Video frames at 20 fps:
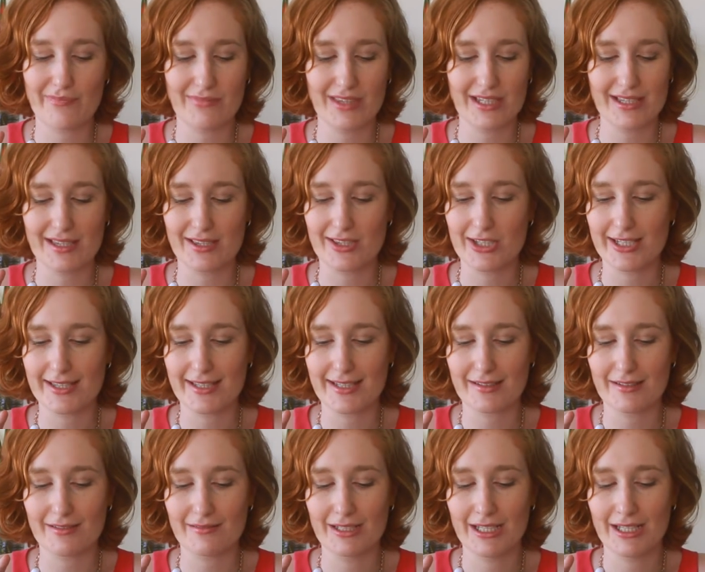this is just
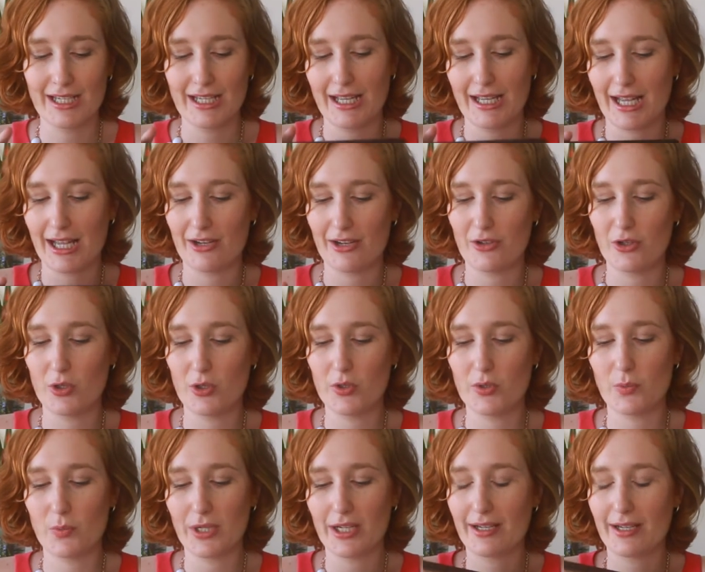a
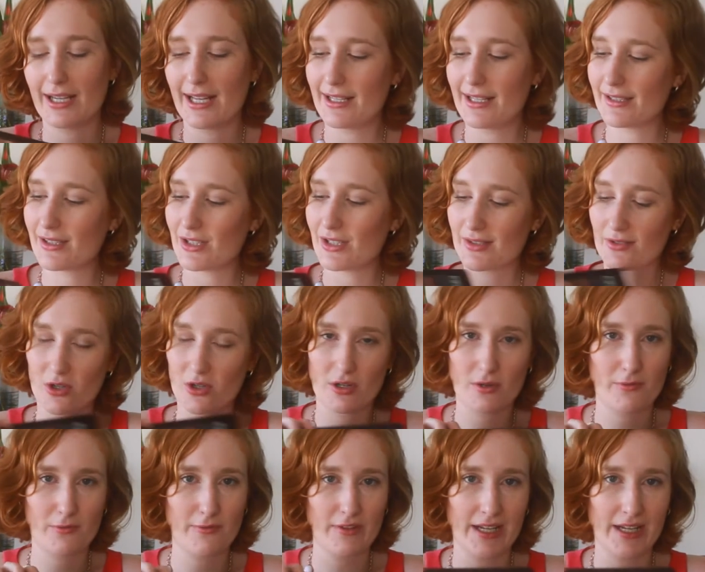nude one, and it's just got
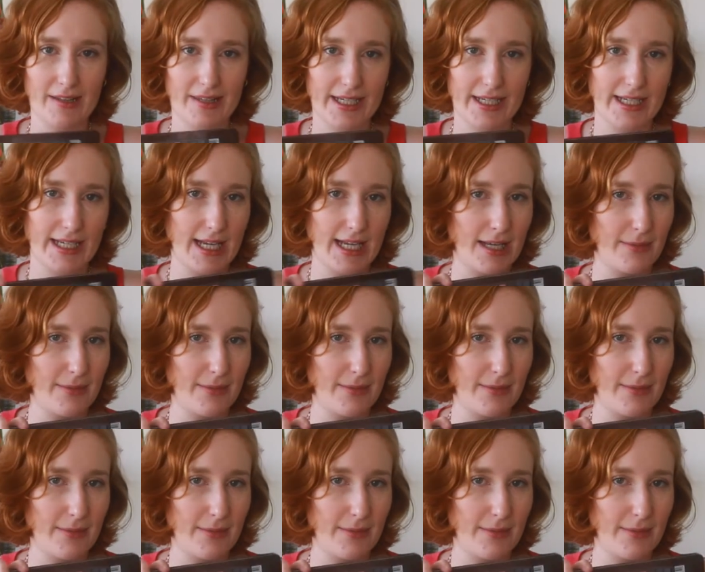a fairly